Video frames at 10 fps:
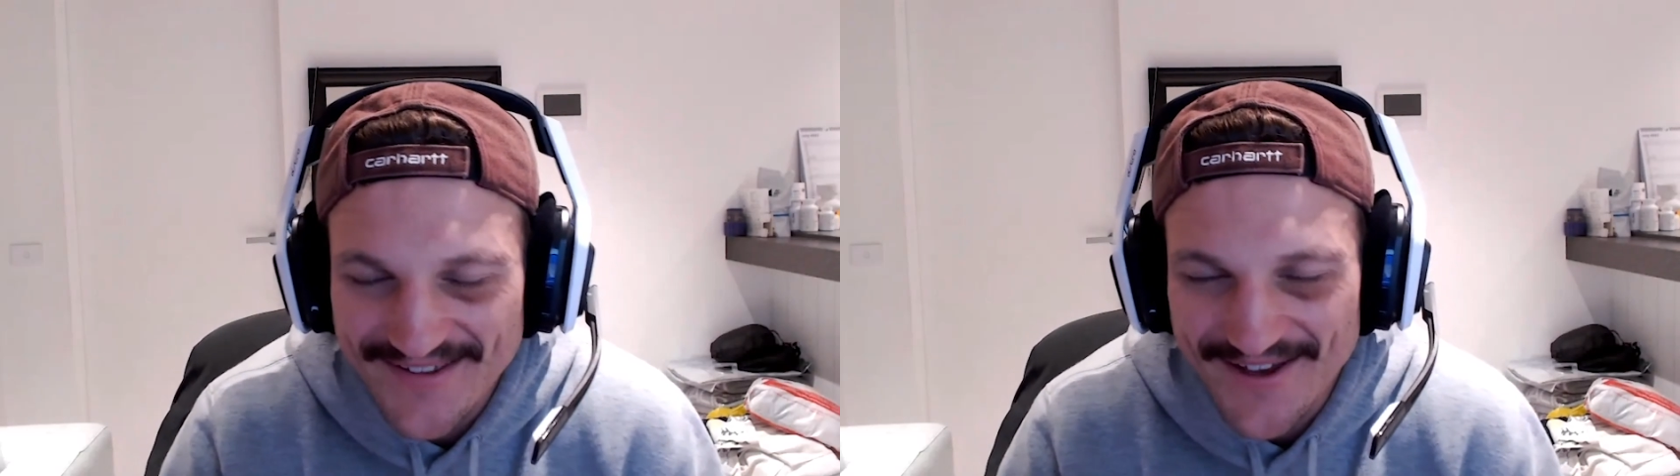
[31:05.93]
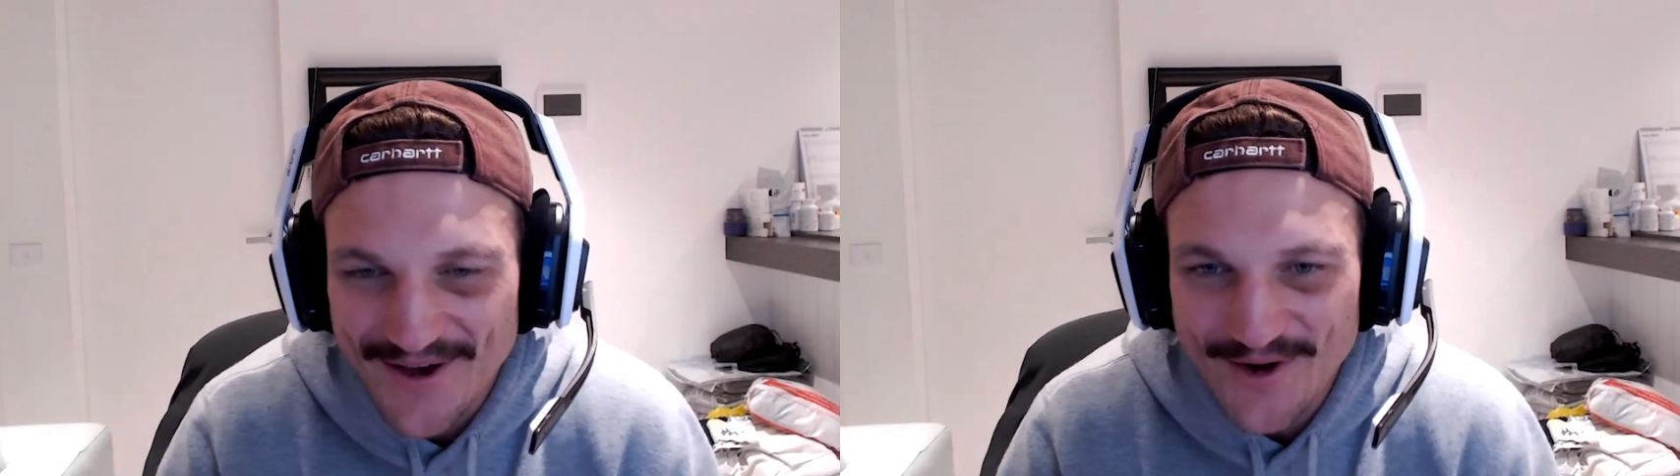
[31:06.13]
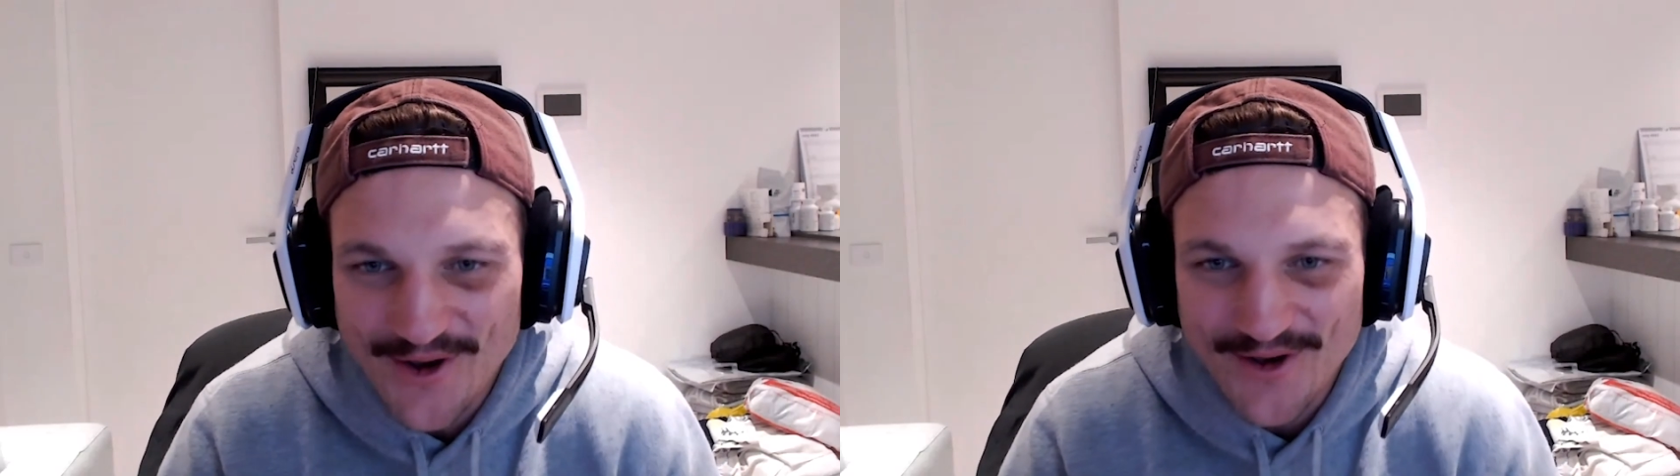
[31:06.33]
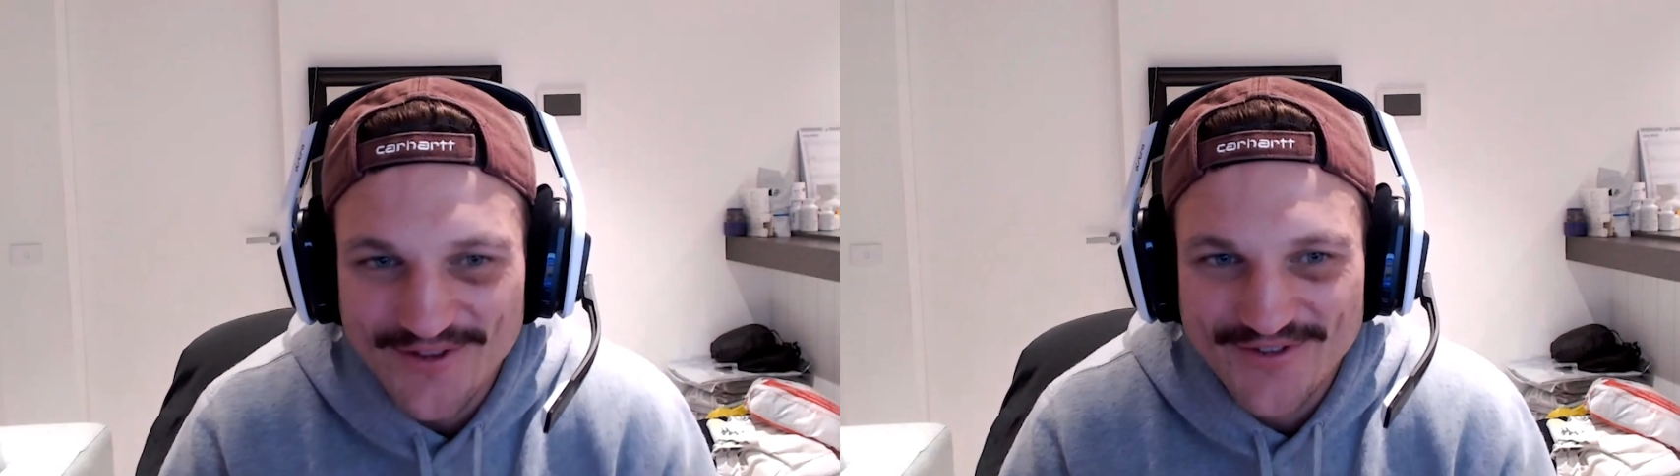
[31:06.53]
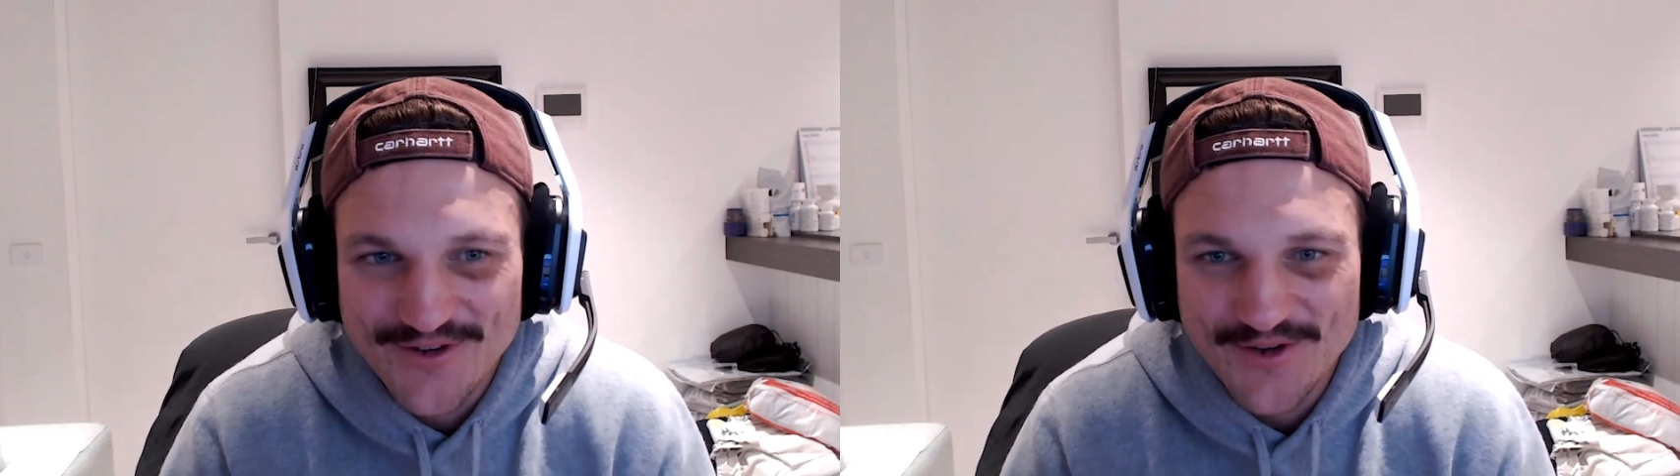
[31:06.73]
Yeah, I know.
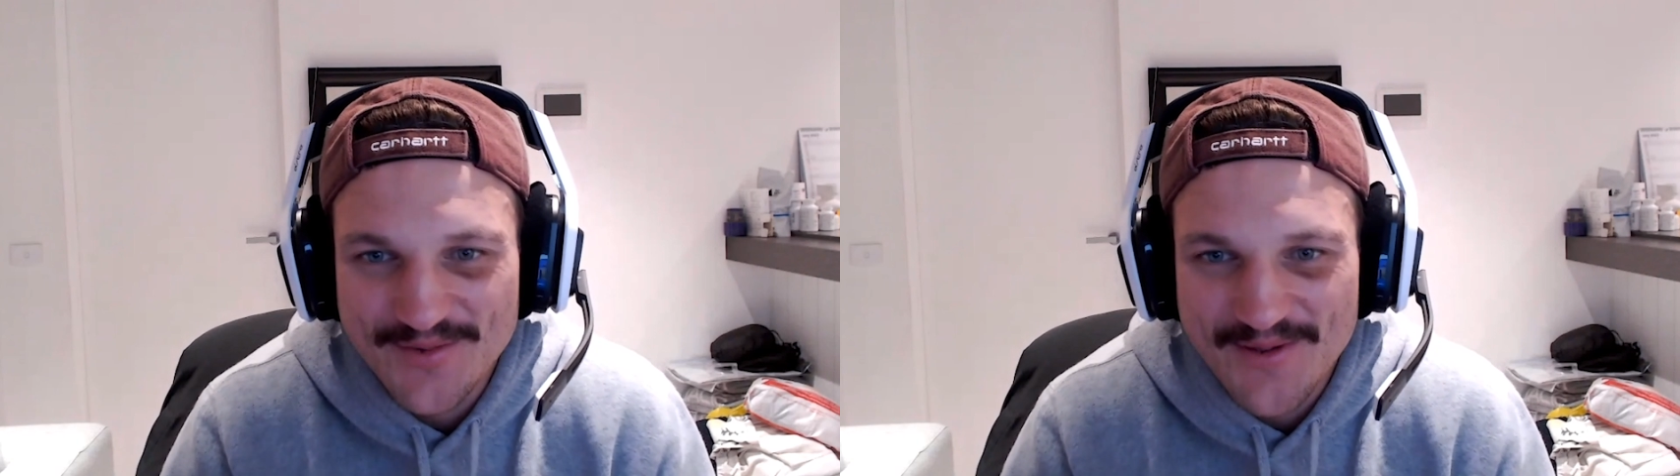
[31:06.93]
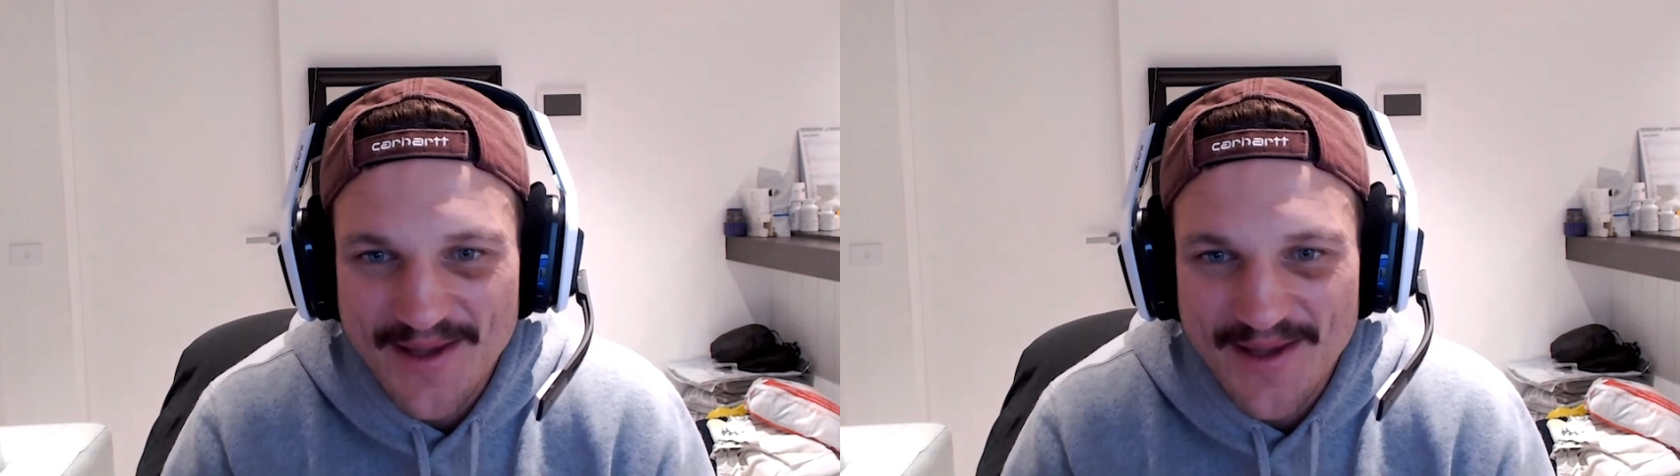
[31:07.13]
It's good to be